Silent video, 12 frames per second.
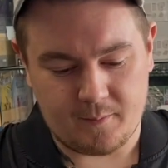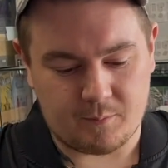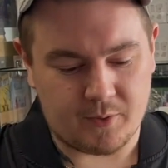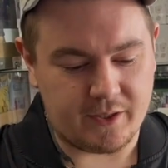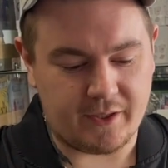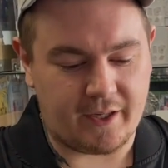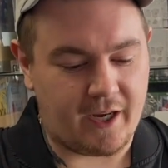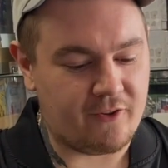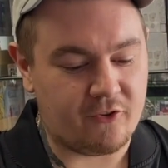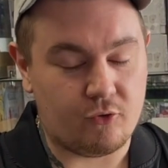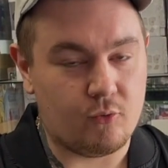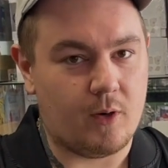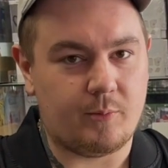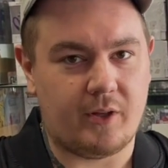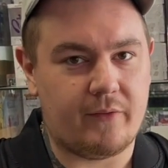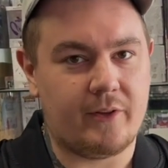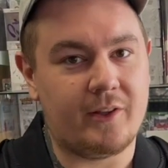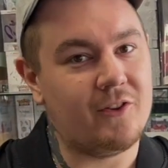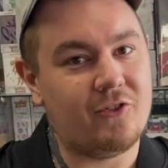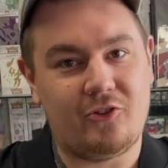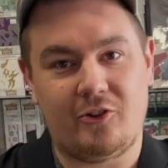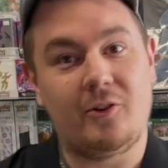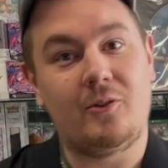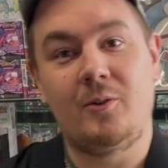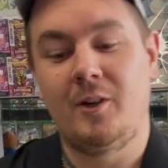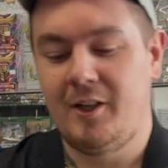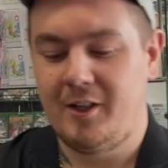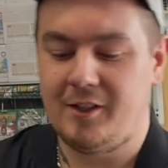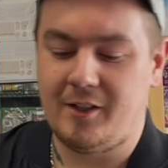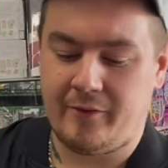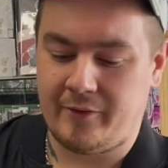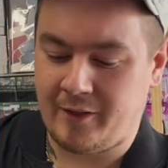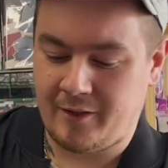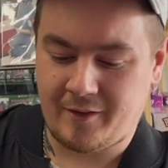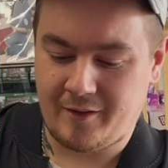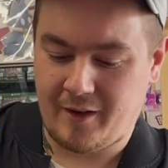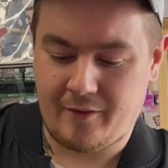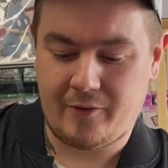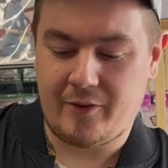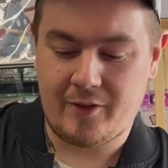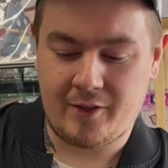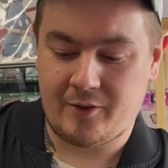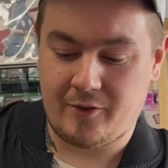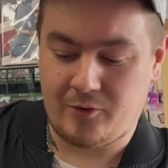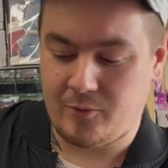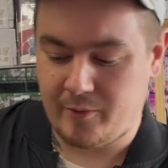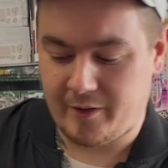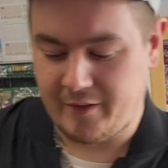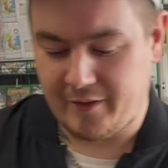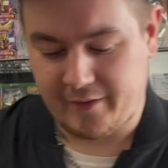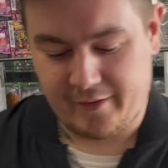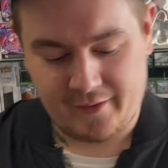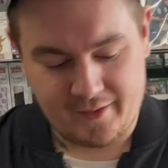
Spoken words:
but like I just grew up loving this show, loving everything to do with this.